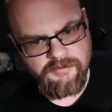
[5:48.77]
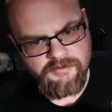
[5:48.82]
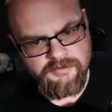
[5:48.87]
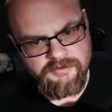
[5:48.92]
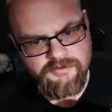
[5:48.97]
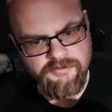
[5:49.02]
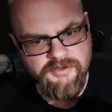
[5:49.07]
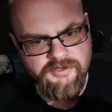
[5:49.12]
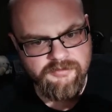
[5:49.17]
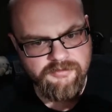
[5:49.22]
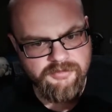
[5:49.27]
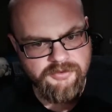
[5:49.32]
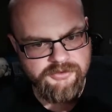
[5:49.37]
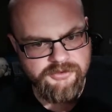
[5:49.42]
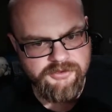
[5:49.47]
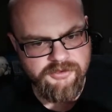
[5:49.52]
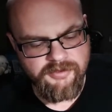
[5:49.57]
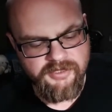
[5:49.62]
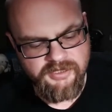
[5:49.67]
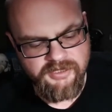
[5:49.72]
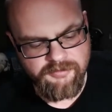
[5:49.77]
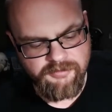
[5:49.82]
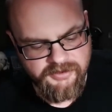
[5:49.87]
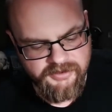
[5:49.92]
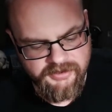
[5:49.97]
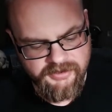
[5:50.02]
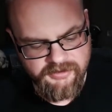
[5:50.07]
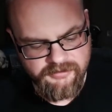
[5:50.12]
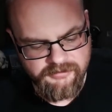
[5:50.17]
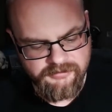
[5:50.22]
so we can push our back plate
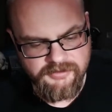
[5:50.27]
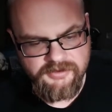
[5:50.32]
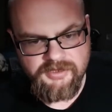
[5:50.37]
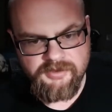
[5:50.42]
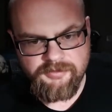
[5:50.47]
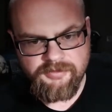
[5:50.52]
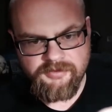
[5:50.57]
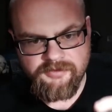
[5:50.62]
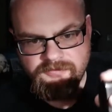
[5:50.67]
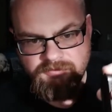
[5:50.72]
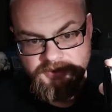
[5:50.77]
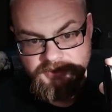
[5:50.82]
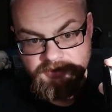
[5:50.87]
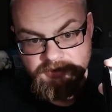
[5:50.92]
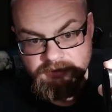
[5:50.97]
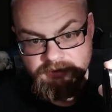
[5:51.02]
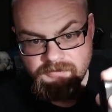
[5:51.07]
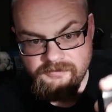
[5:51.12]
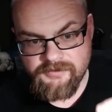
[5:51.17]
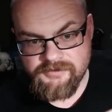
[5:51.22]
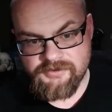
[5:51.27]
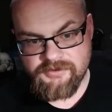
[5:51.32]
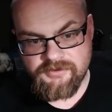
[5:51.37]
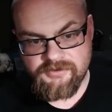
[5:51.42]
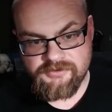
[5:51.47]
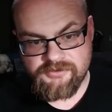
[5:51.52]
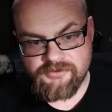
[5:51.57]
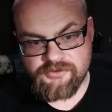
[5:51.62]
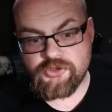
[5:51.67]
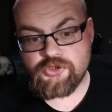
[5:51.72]
out. Keep your finger over it so it
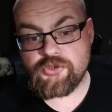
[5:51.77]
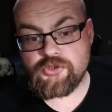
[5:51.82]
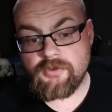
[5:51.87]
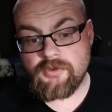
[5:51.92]
doesn't shoot